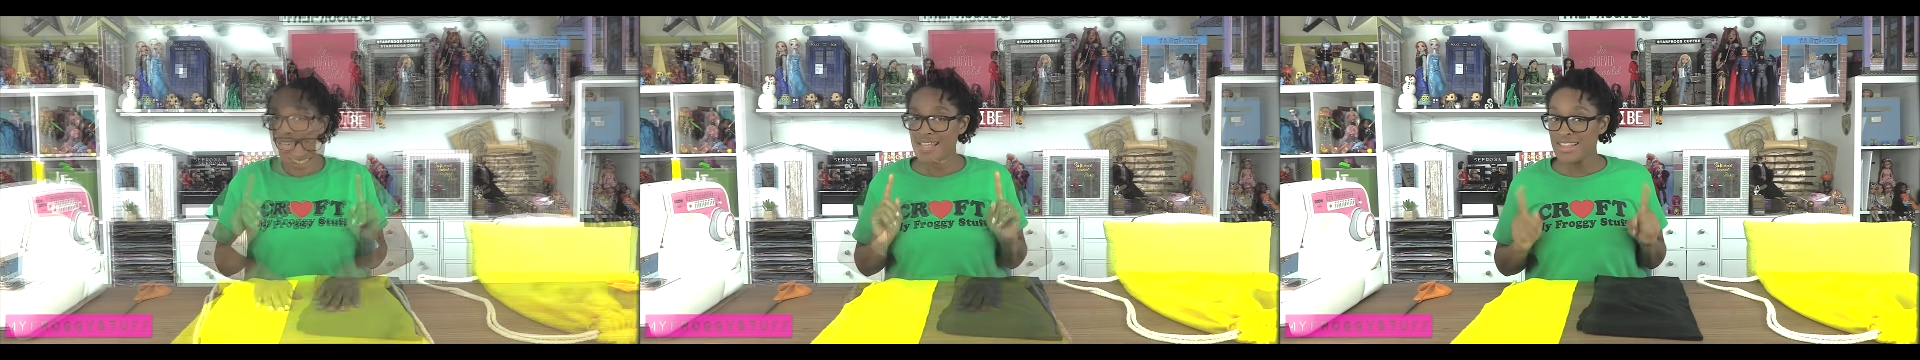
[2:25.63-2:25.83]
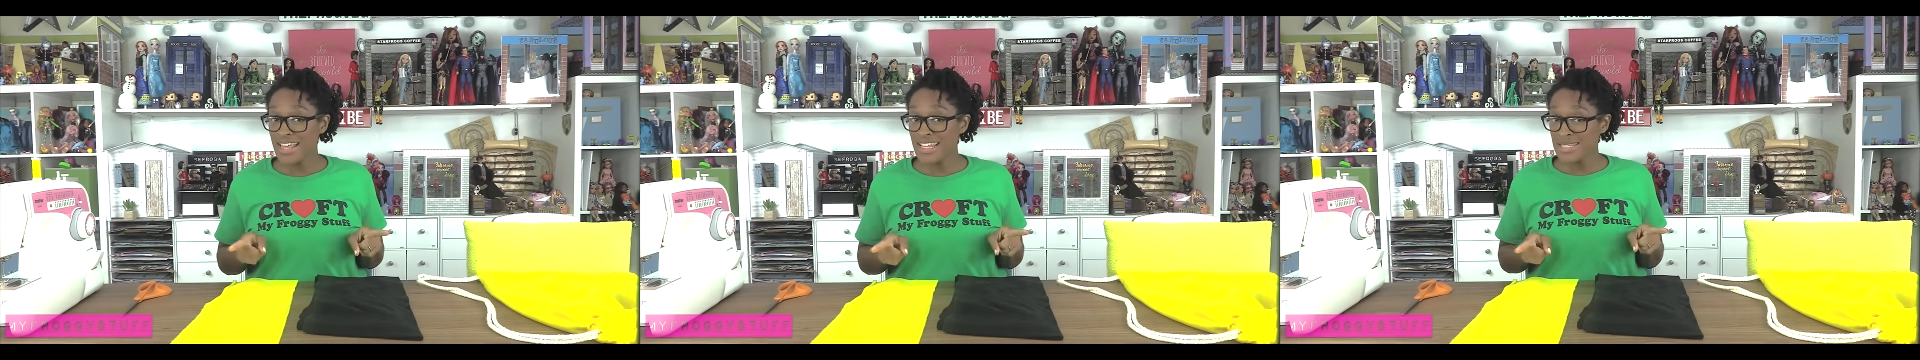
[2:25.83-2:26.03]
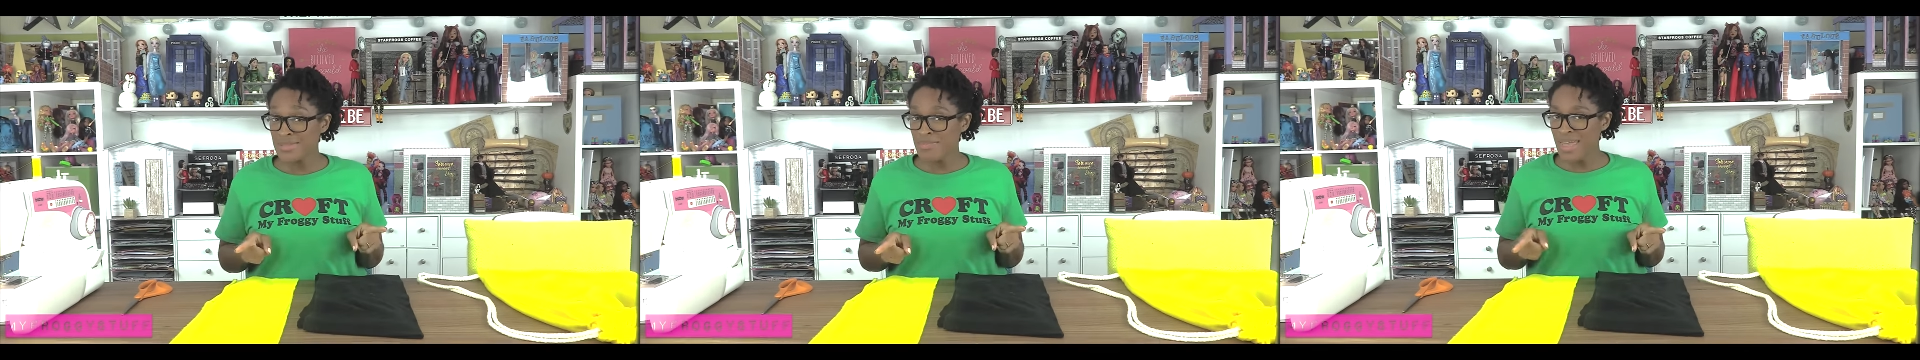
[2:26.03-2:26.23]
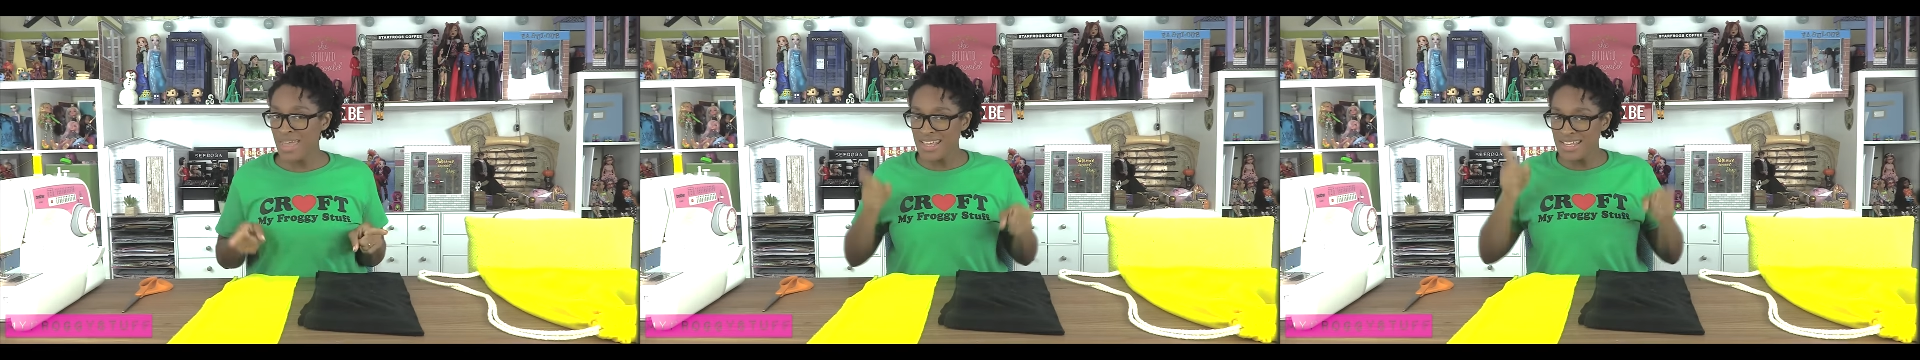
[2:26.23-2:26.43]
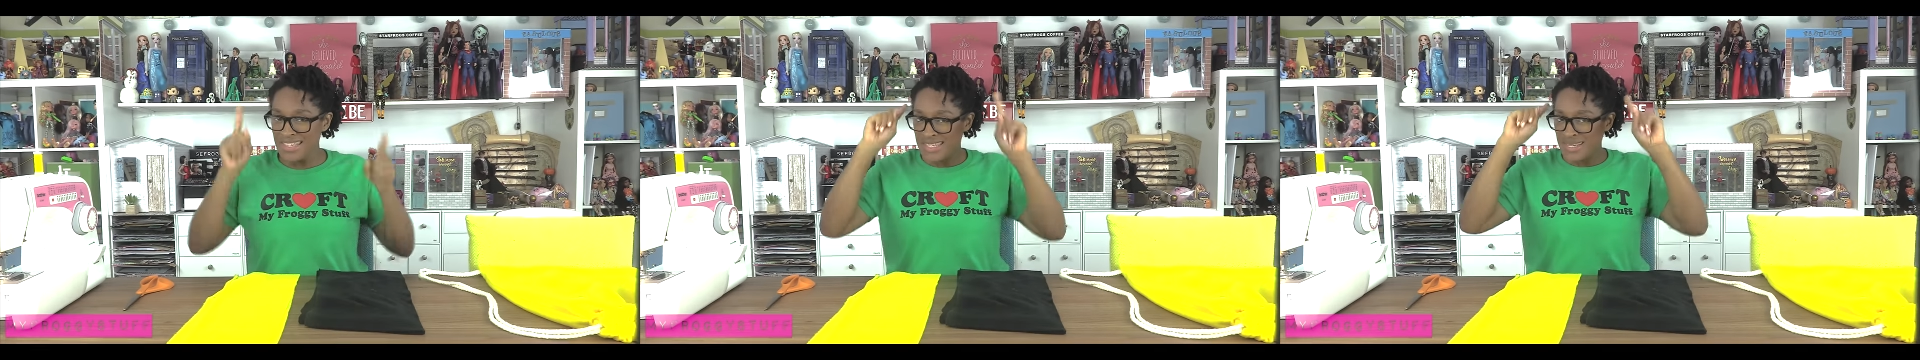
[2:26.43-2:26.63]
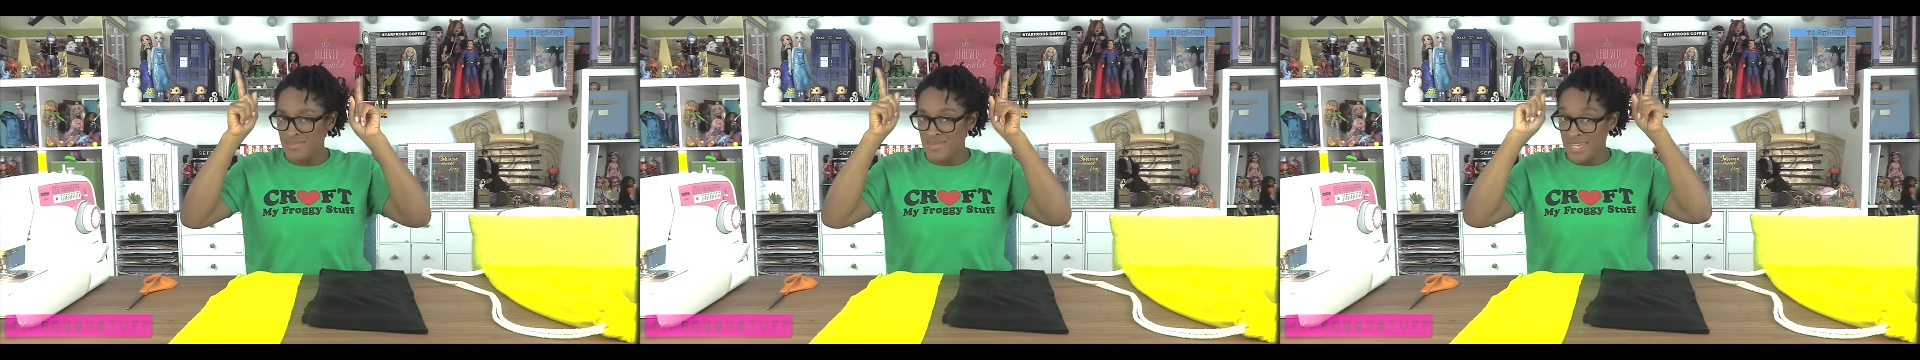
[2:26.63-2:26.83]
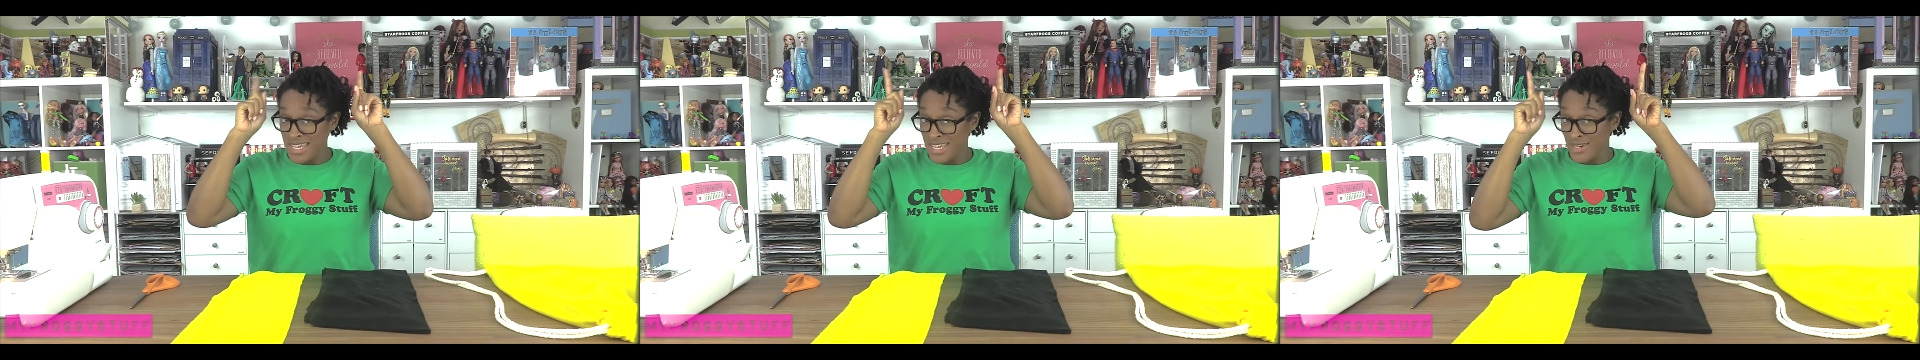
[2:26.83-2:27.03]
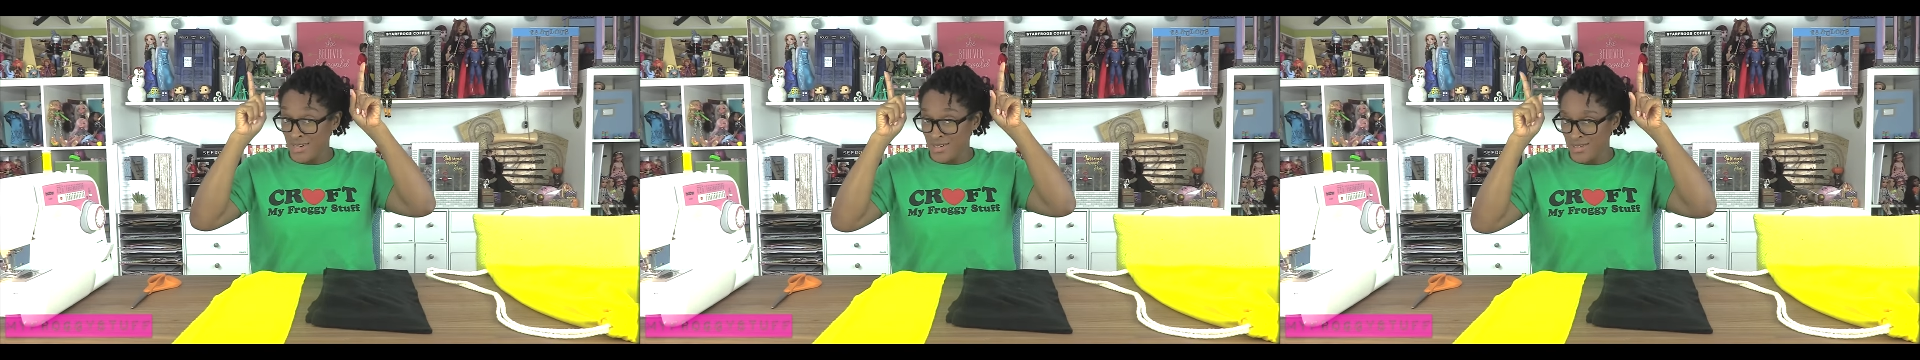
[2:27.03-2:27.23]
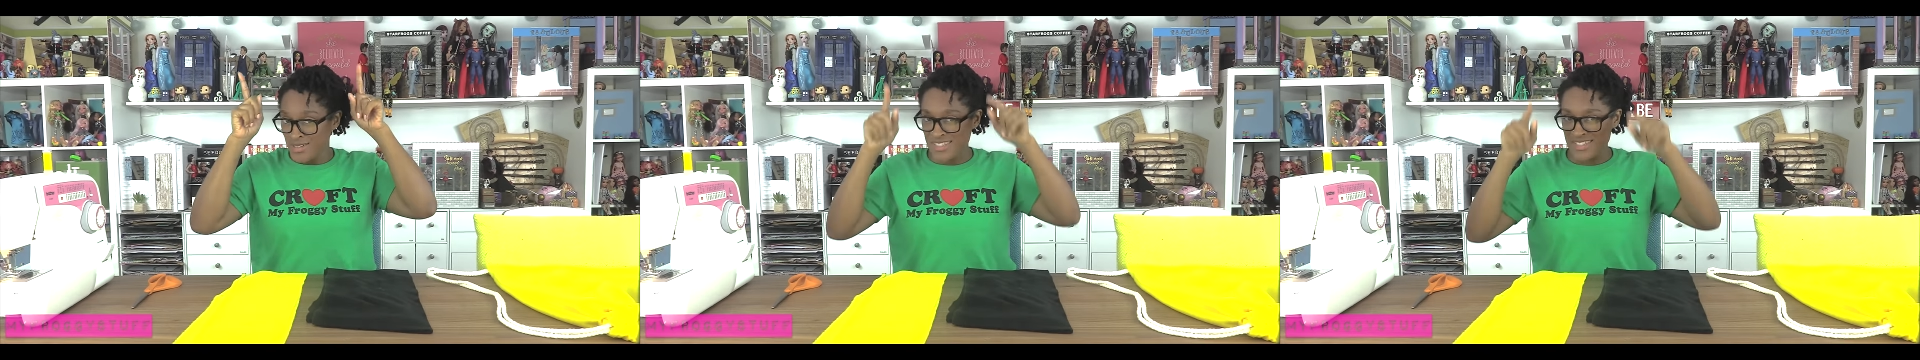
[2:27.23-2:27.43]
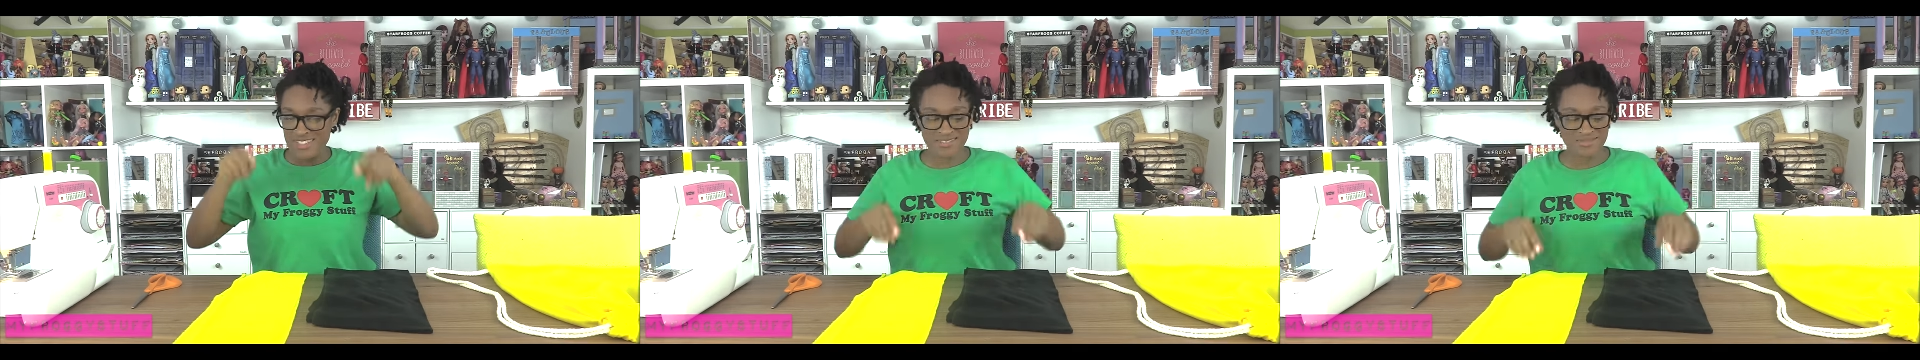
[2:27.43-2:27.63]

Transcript: Let's make some ears.